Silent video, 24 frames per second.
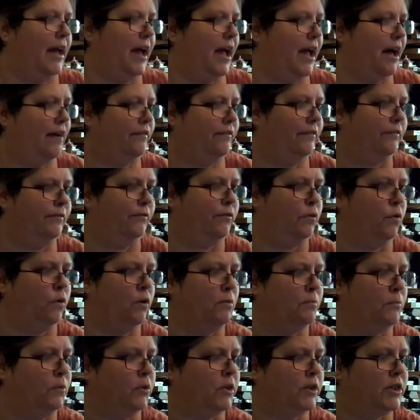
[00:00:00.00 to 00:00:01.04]
have 4
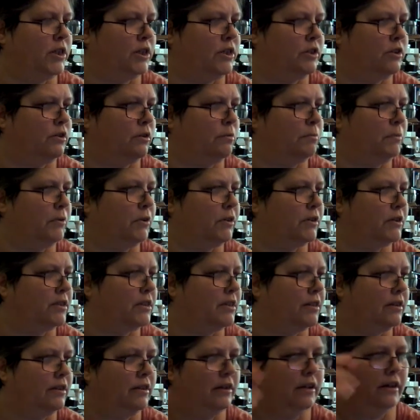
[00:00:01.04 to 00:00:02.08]
more digital
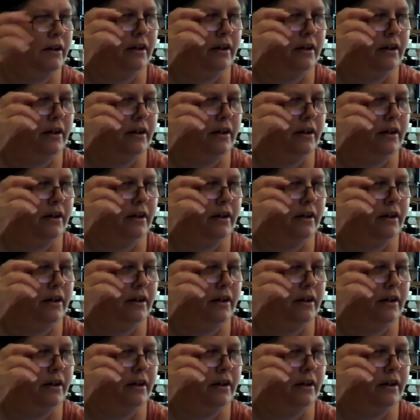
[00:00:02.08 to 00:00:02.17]
books,